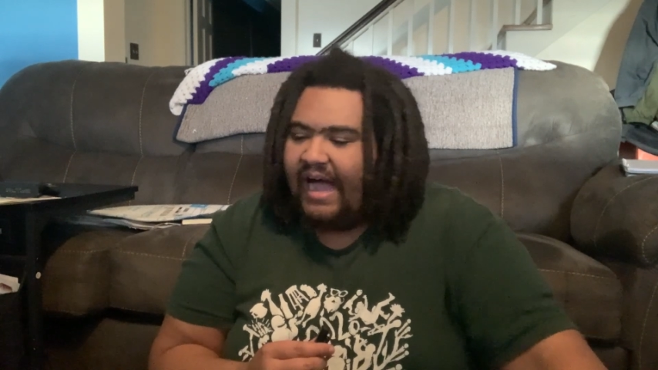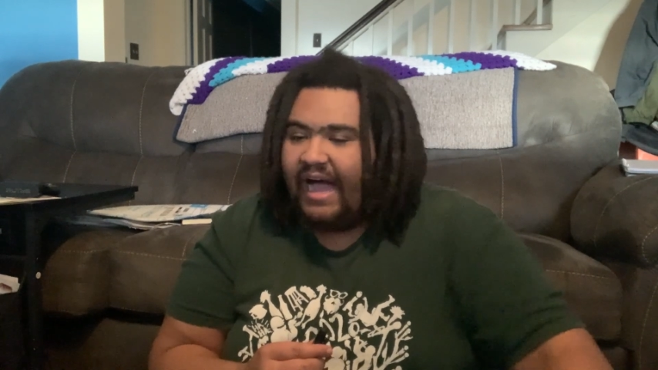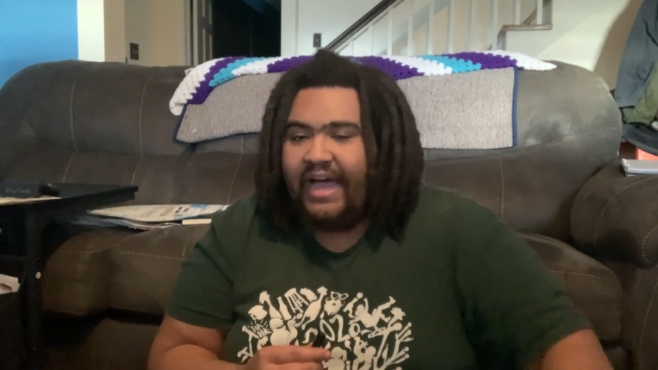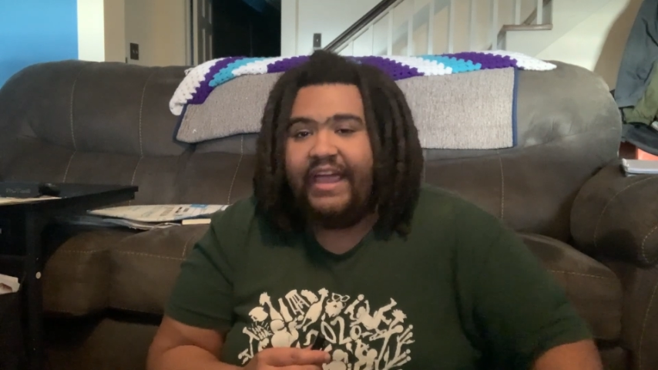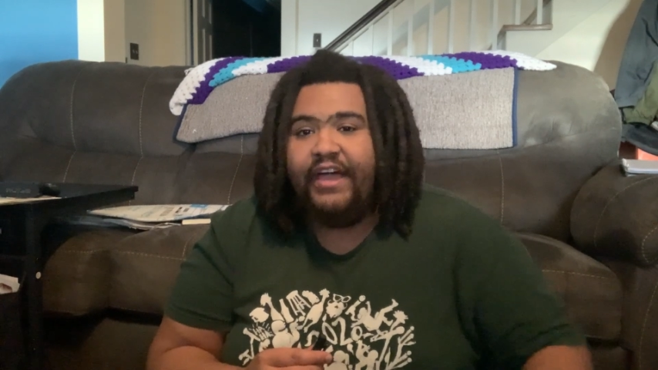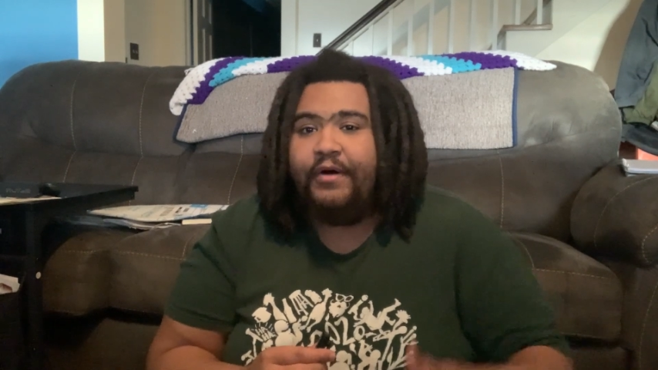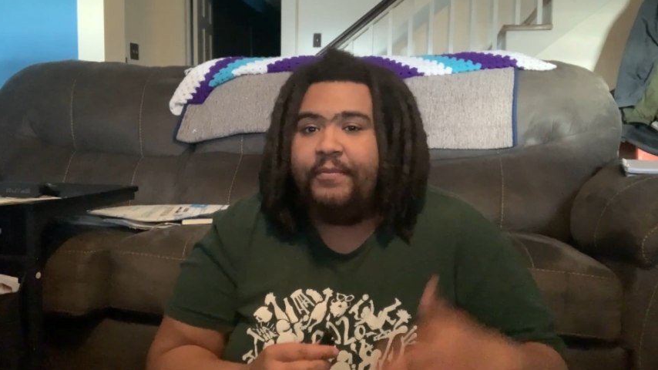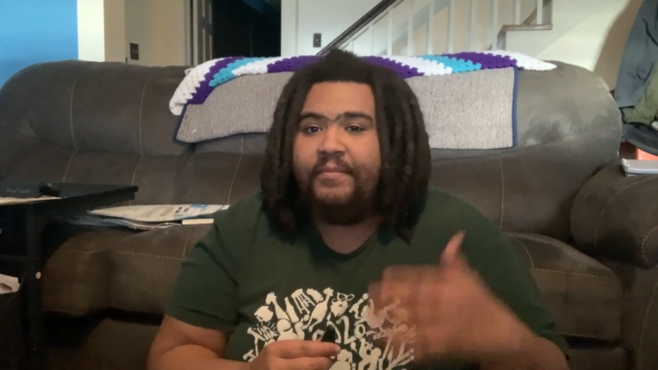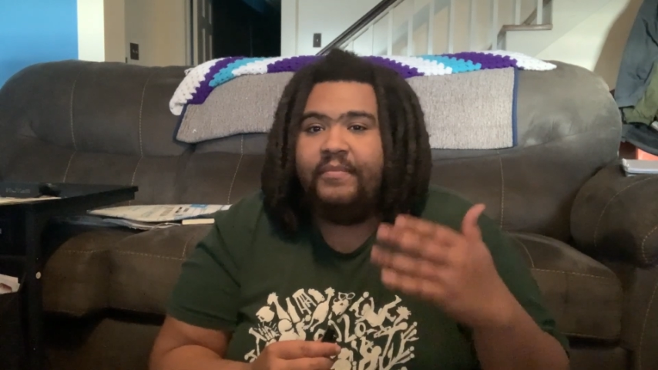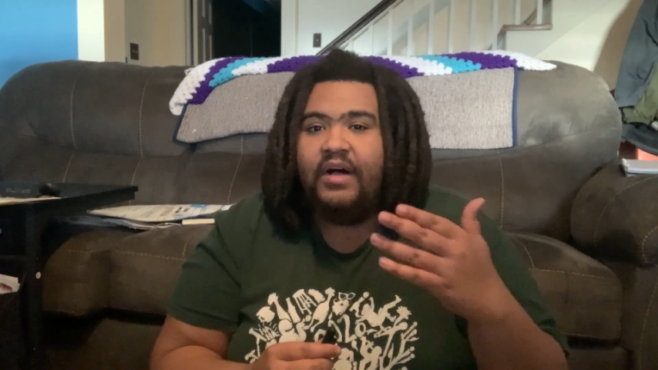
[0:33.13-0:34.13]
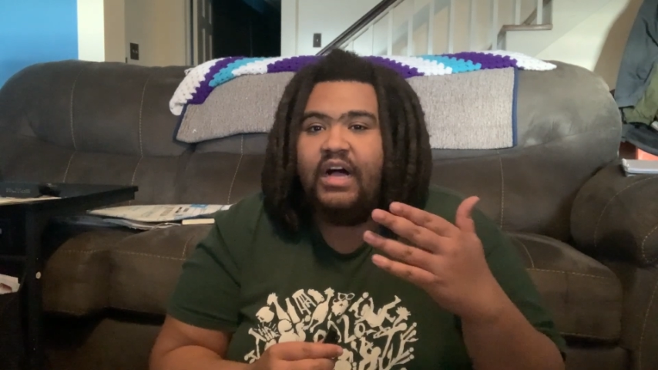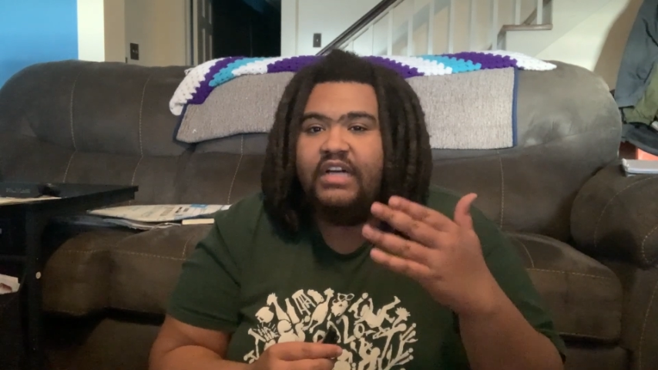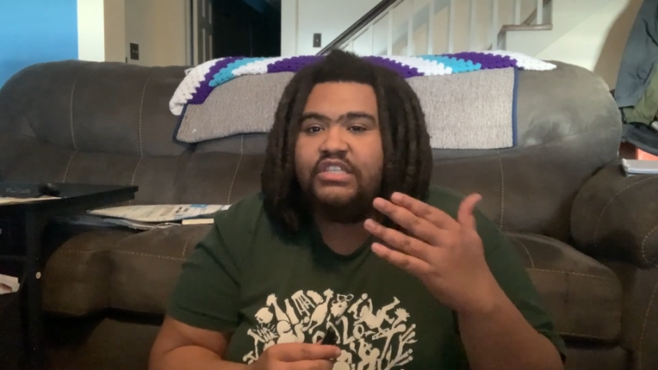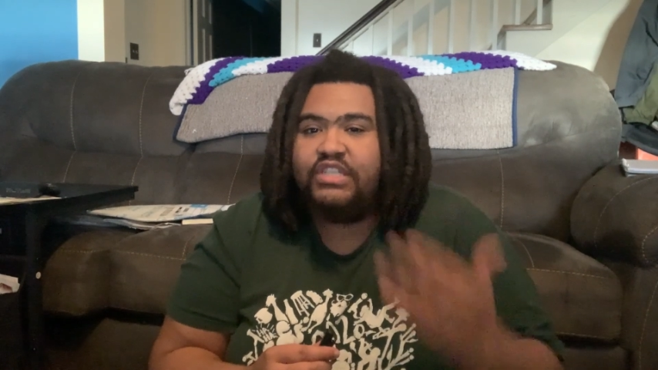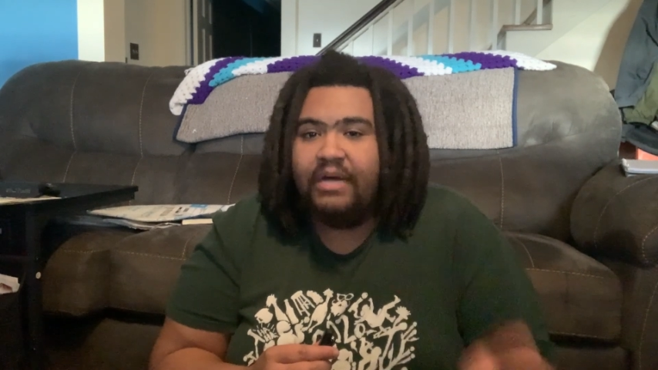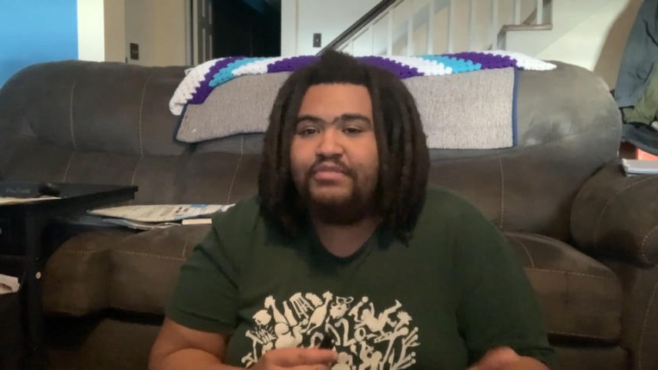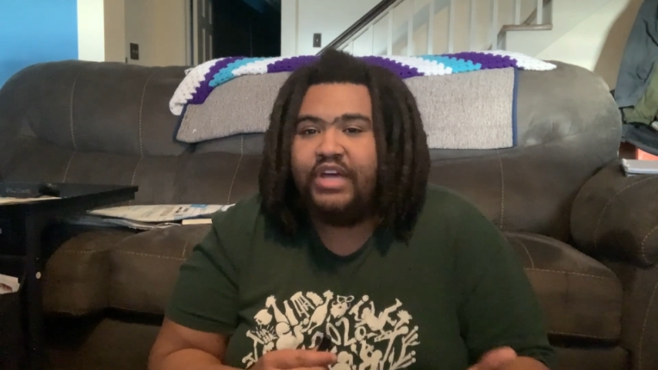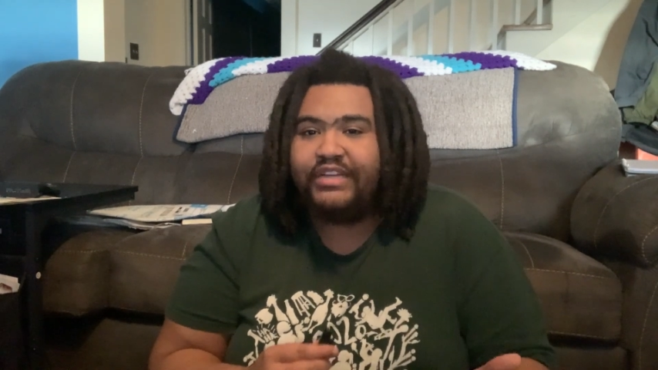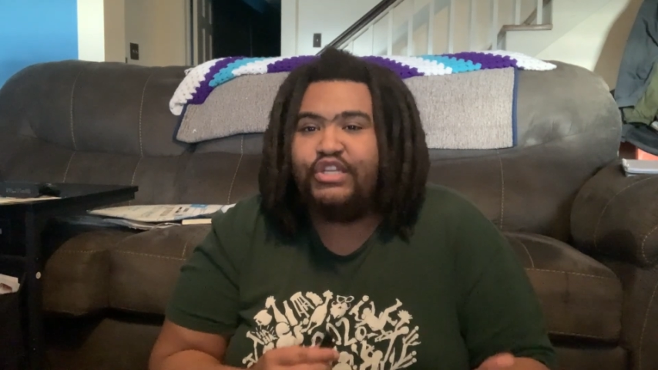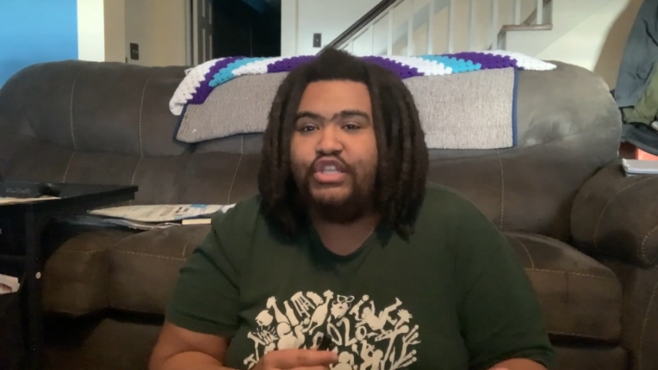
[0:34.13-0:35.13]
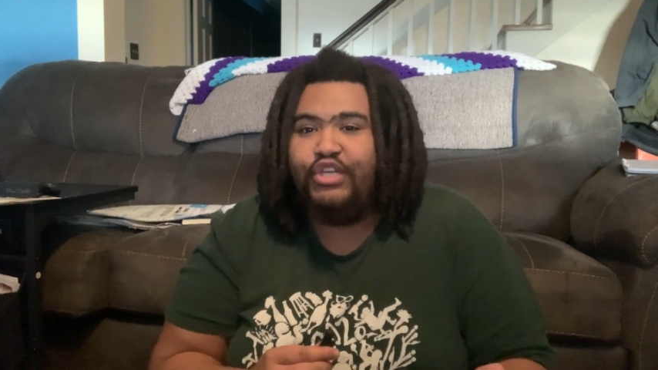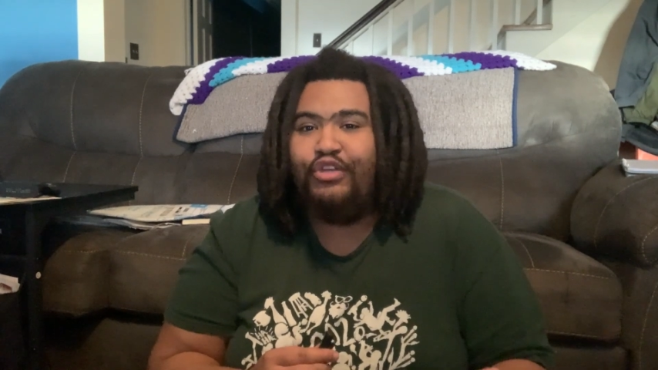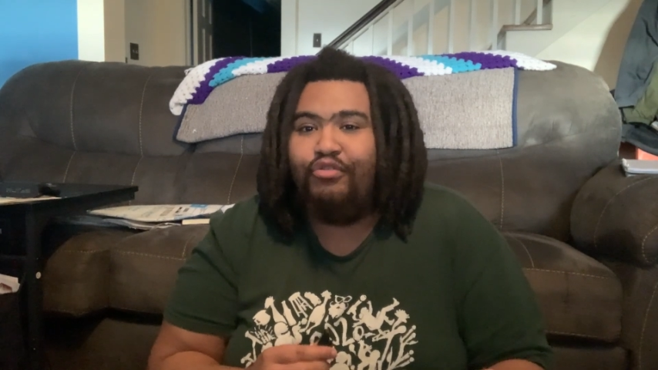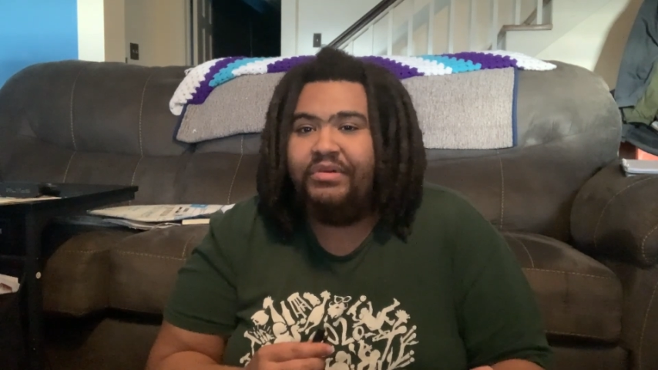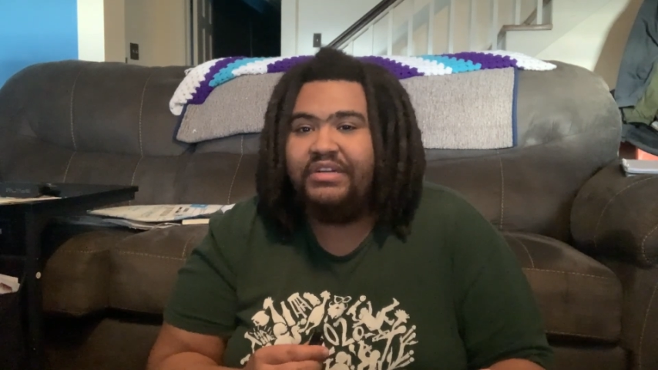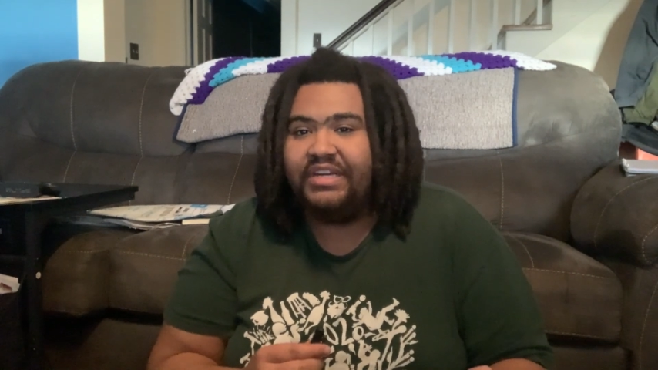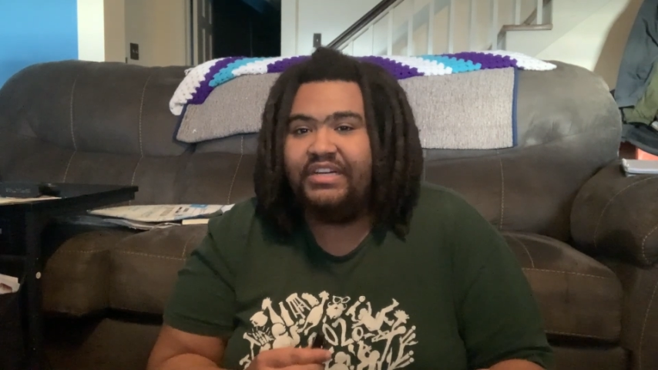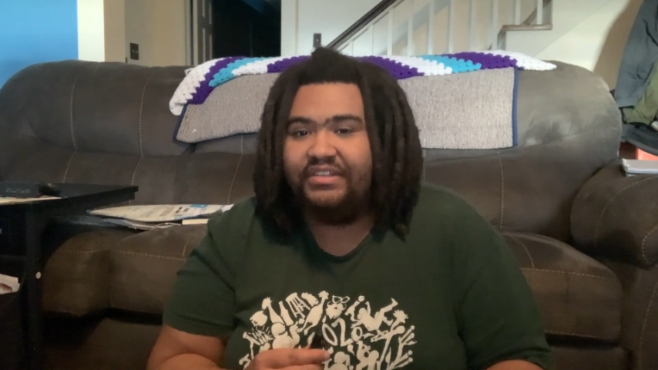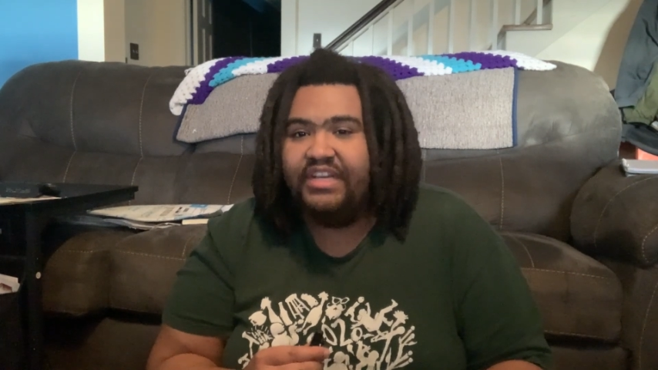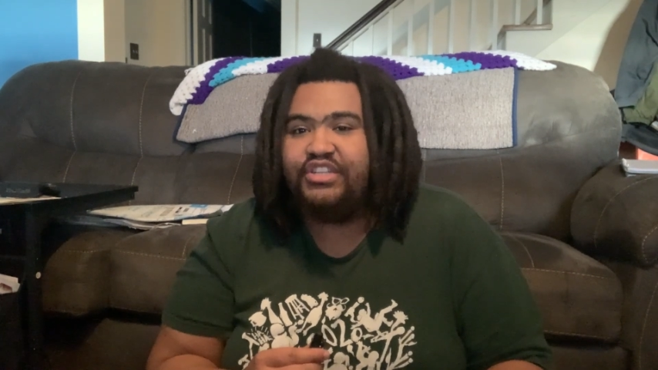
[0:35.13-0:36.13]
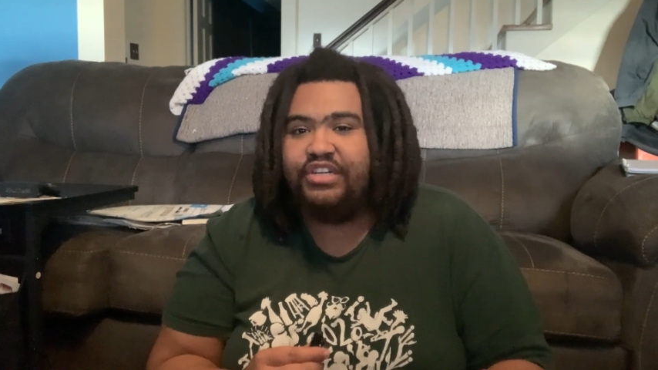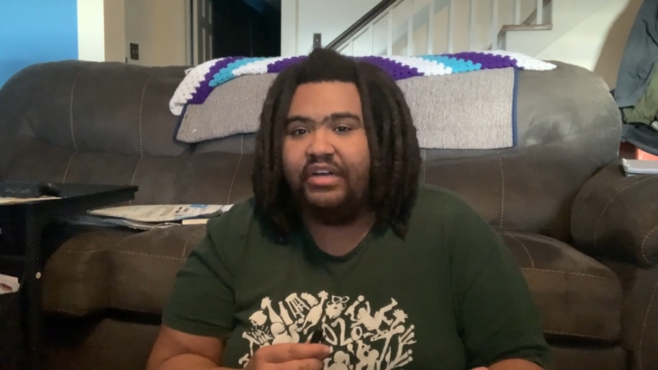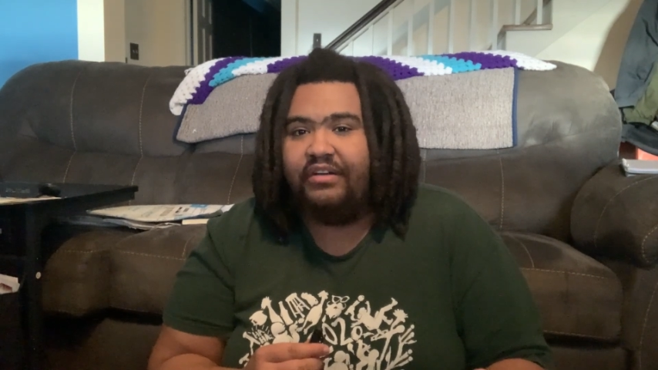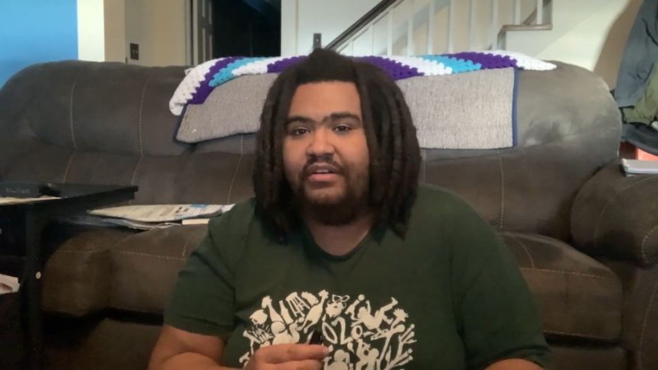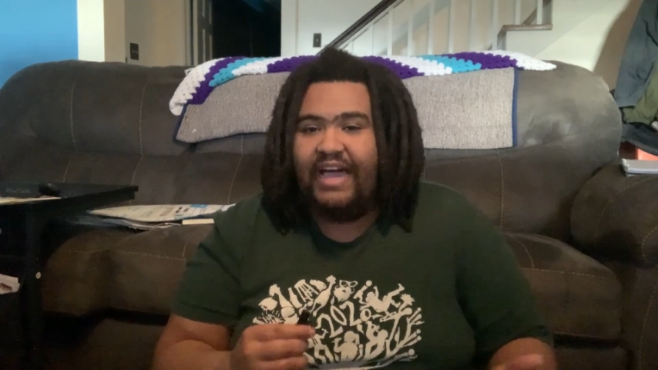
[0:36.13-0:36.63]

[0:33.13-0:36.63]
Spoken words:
I am subject to the human condition.